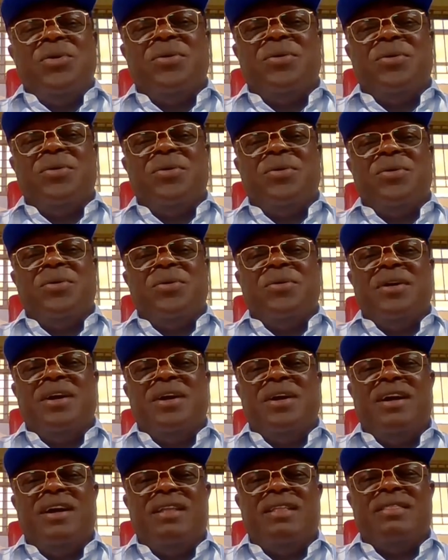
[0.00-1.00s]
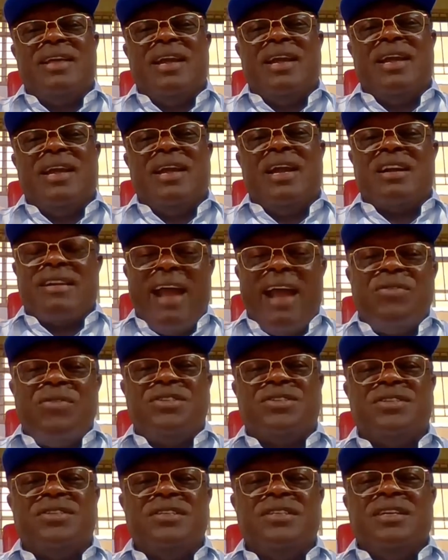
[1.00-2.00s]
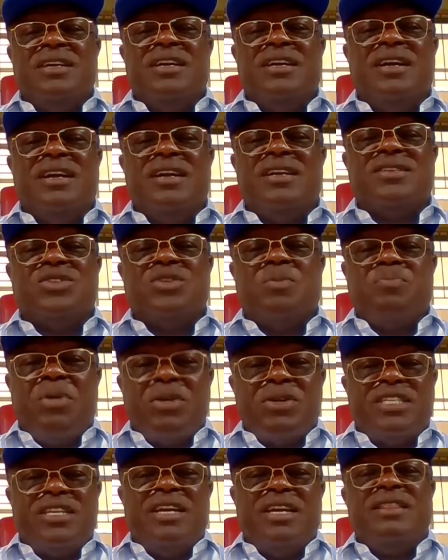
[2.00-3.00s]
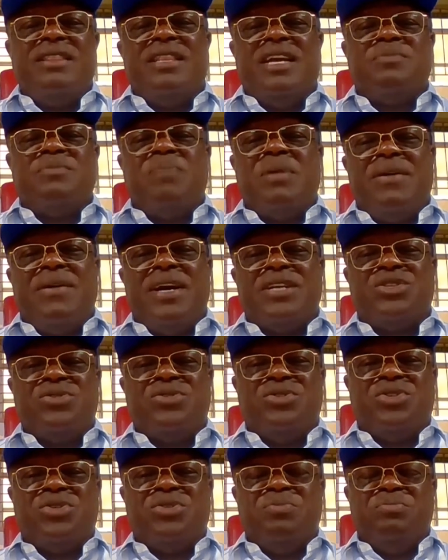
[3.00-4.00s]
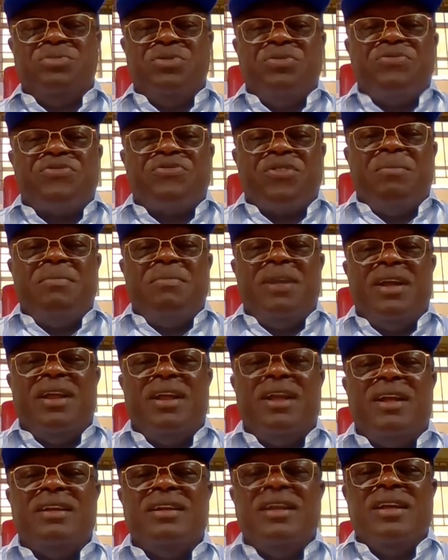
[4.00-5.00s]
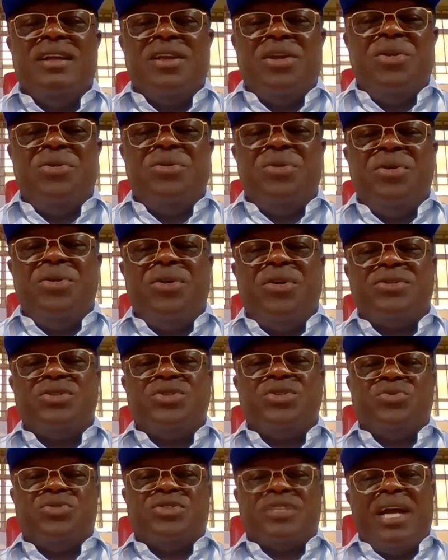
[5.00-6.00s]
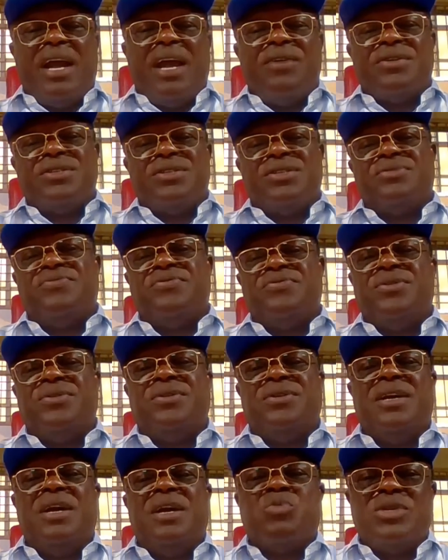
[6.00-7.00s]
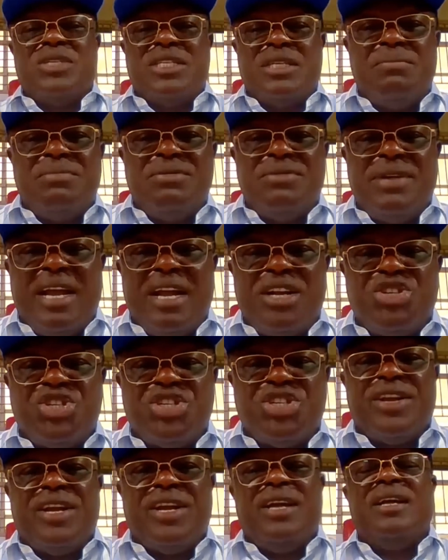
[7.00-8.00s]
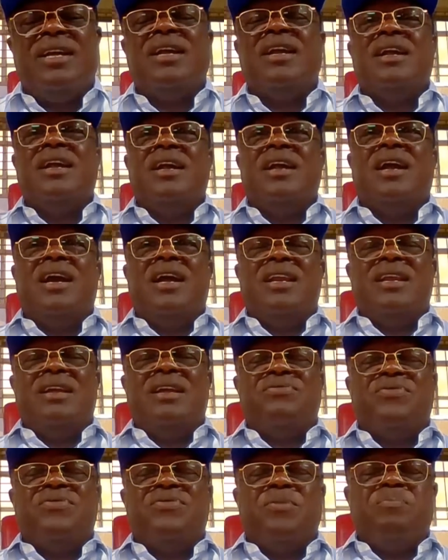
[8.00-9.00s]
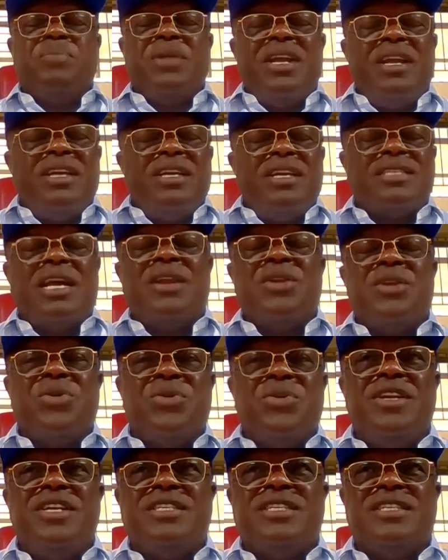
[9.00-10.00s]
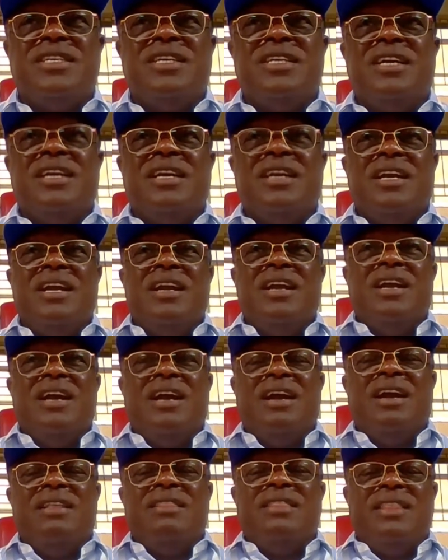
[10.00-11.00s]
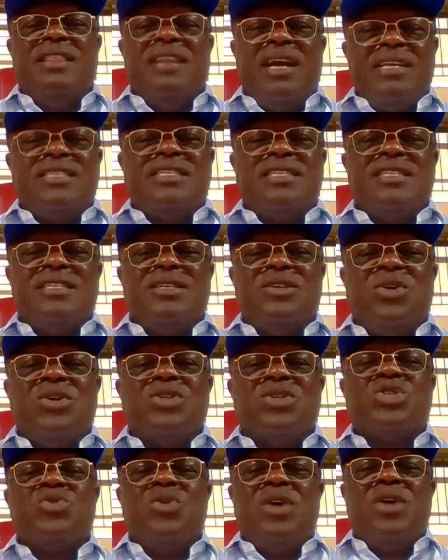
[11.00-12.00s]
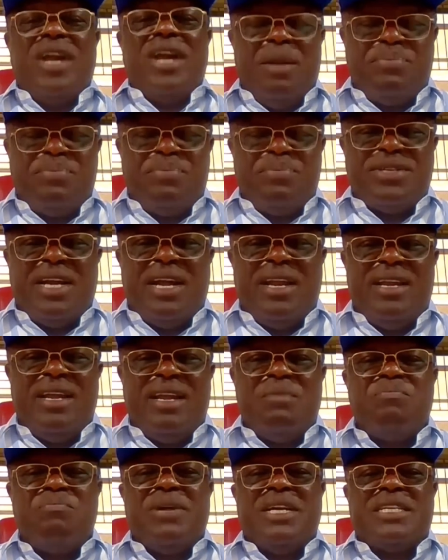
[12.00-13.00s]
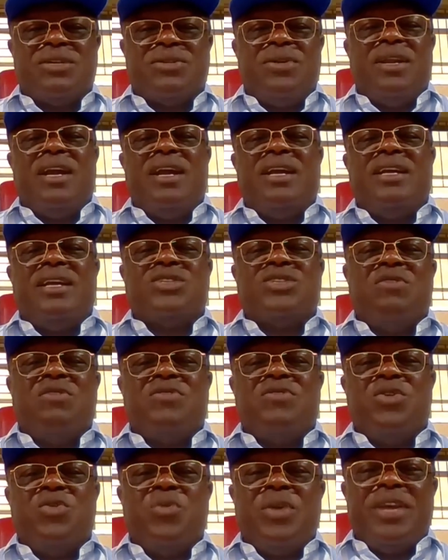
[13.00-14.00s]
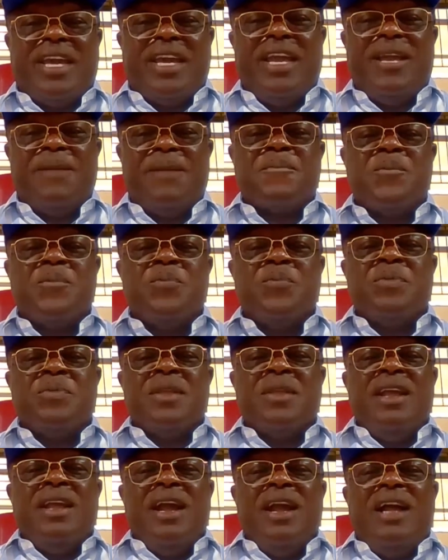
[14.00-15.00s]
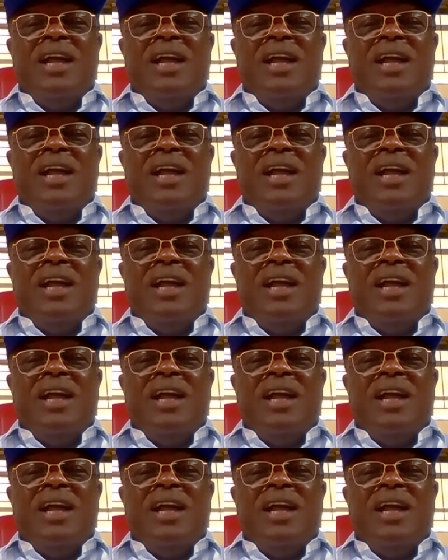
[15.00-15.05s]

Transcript: you know, uh, their ground, uh, supporting that power should move from, uh, you know, north to south for equitable Nigeria and uh, for peace and unity. And that also helped. And in particular is Governor Wike.